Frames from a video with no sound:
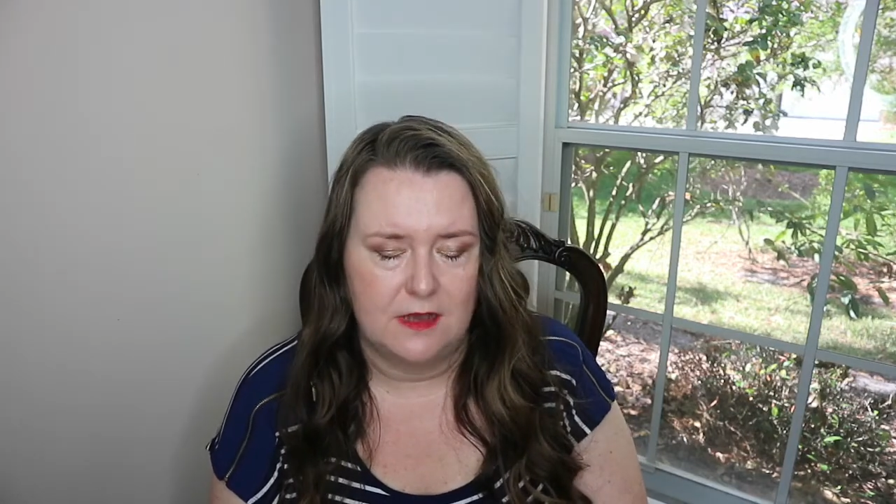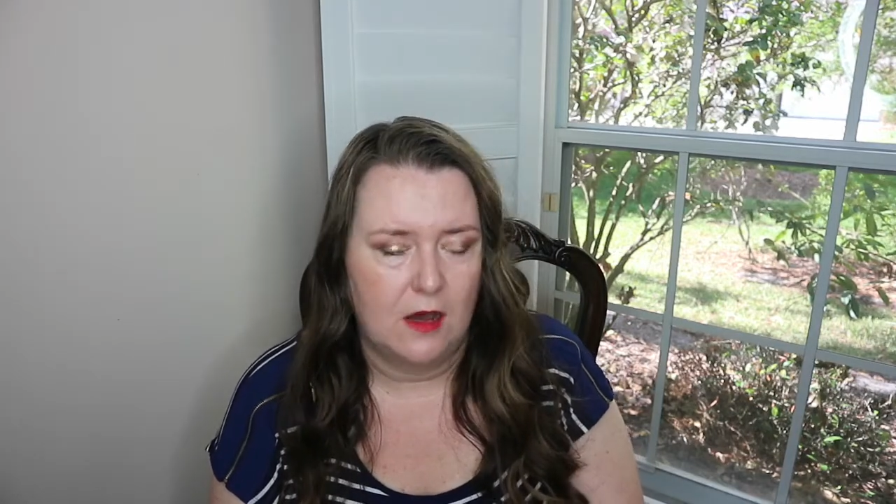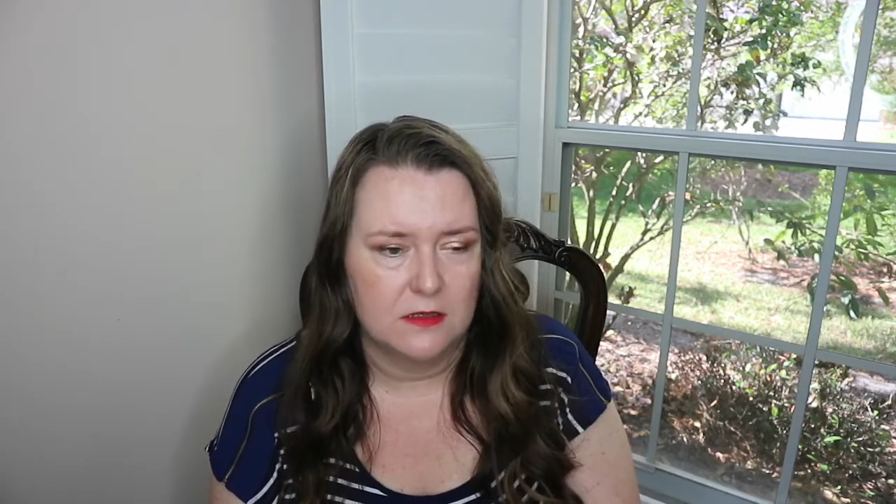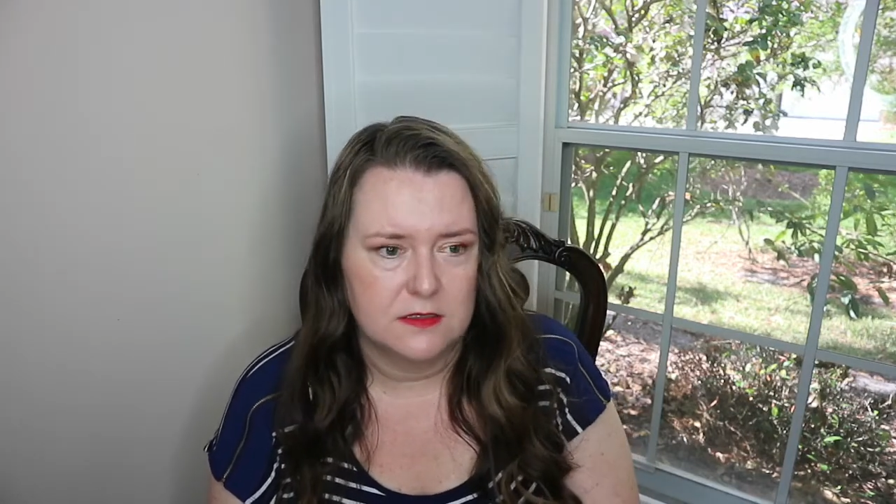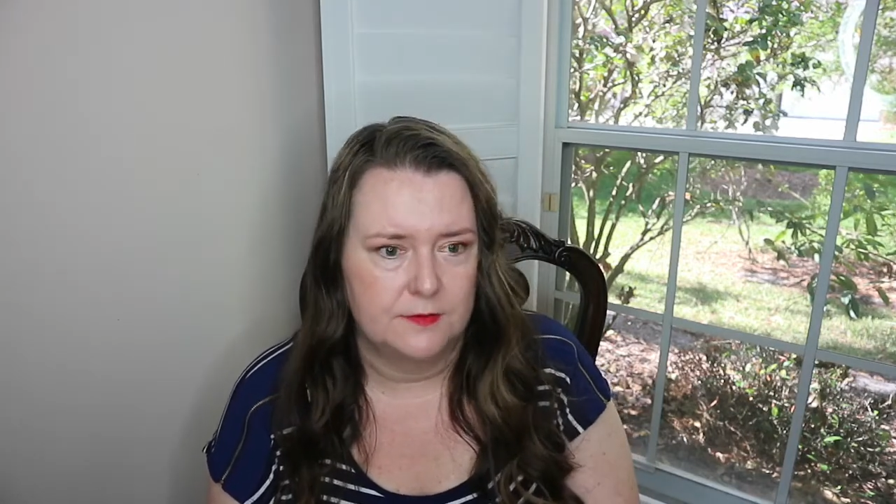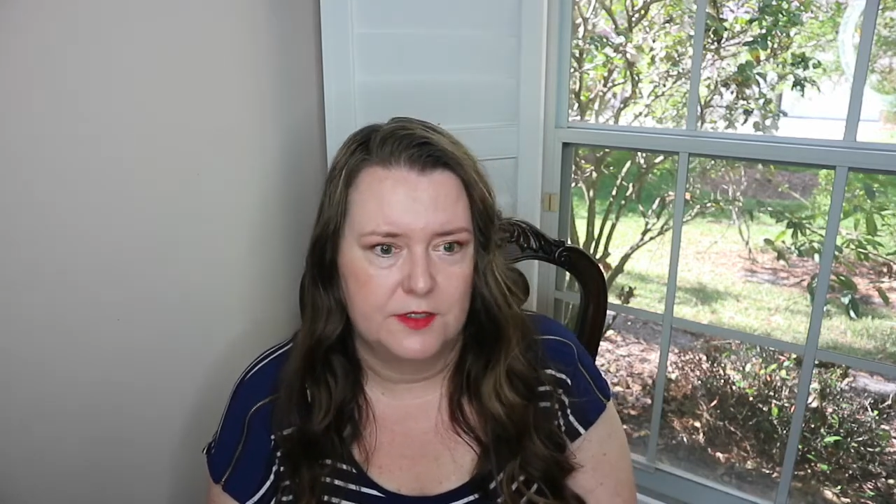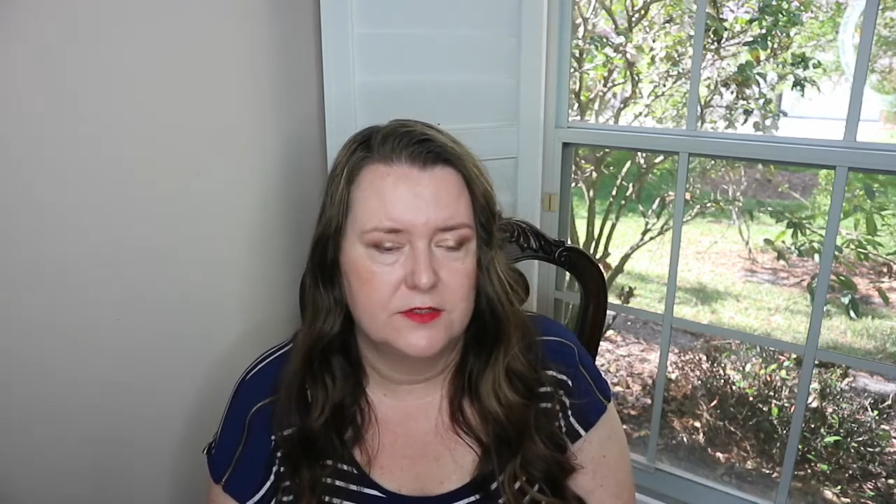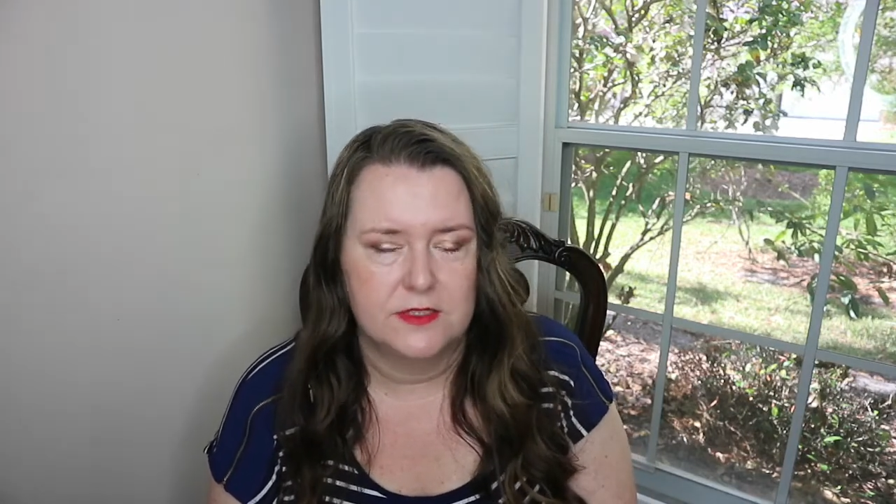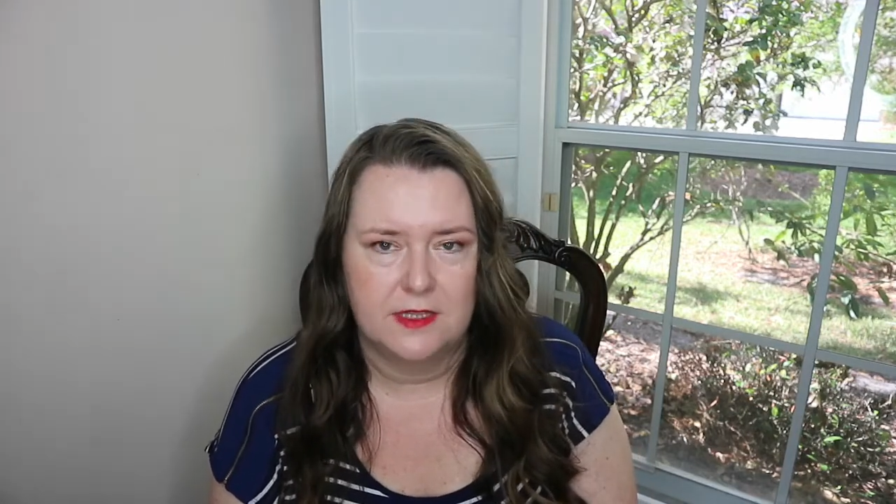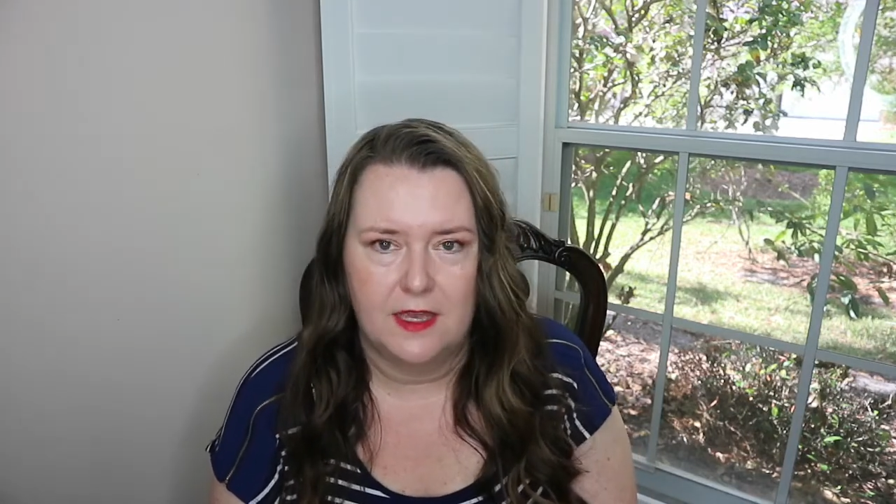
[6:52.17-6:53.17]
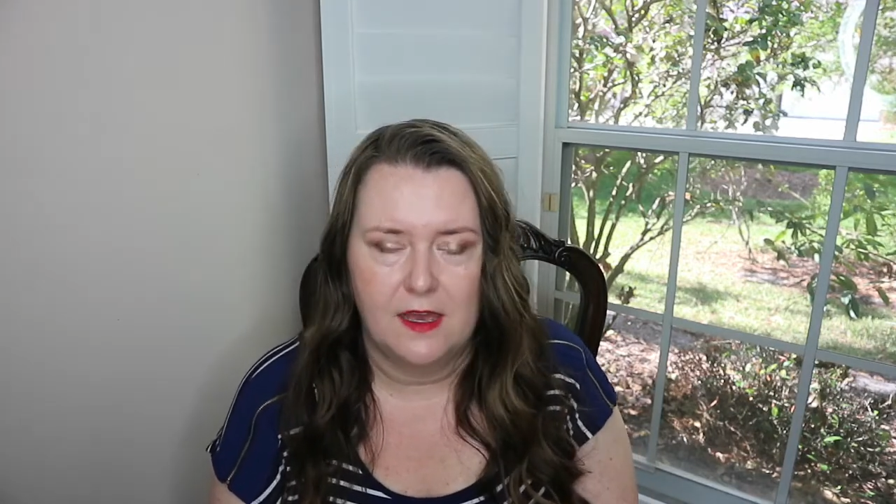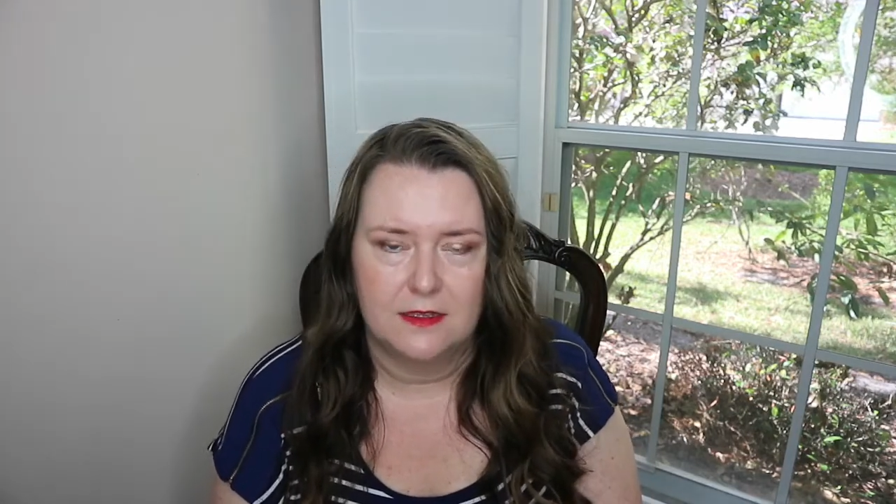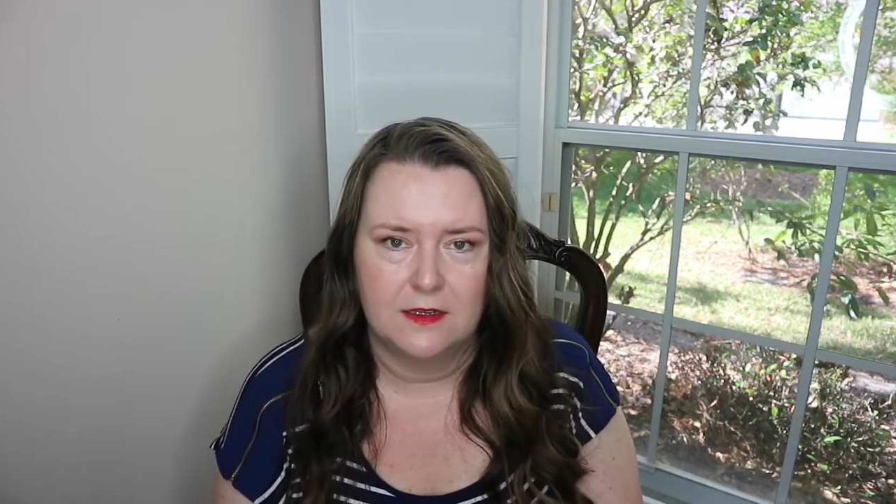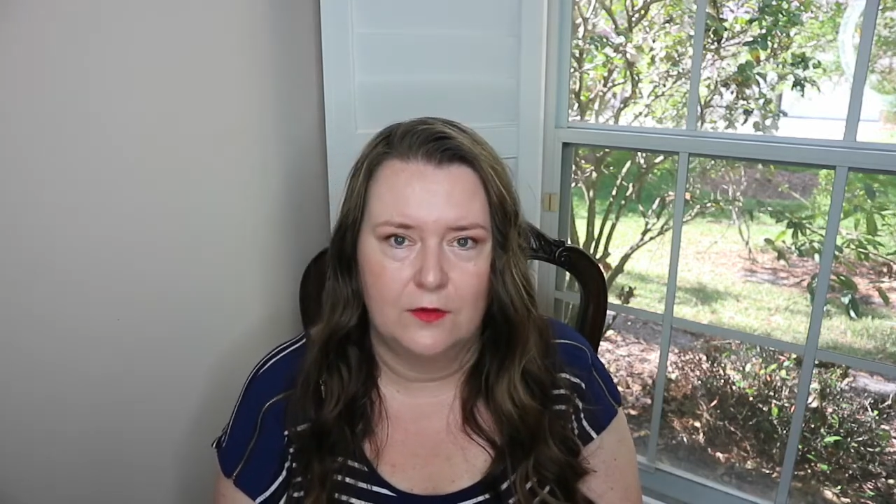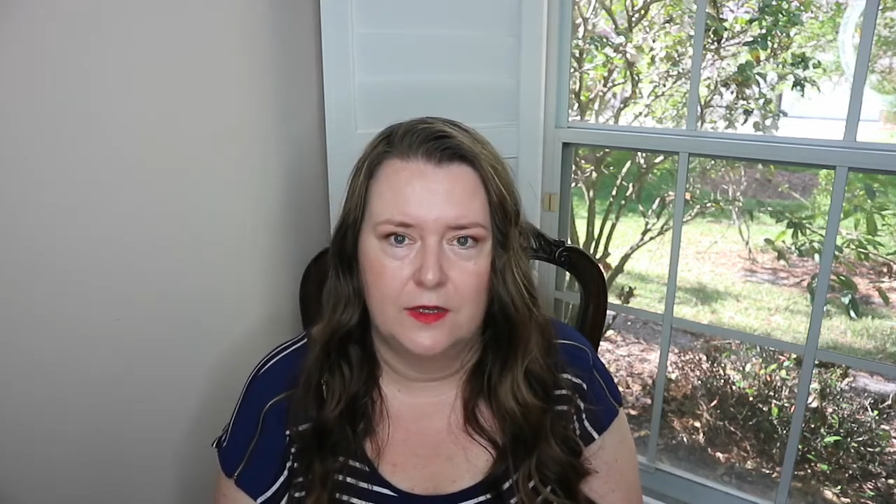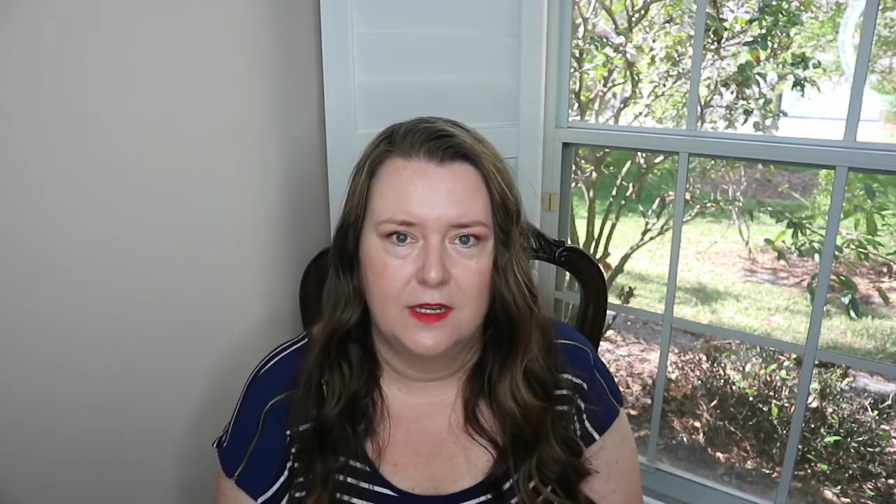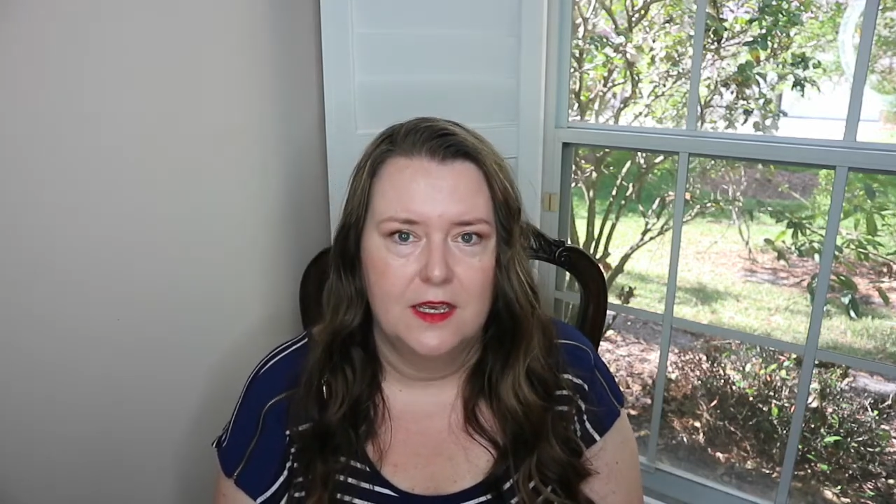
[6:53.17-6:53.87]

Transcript: awesome music they had going.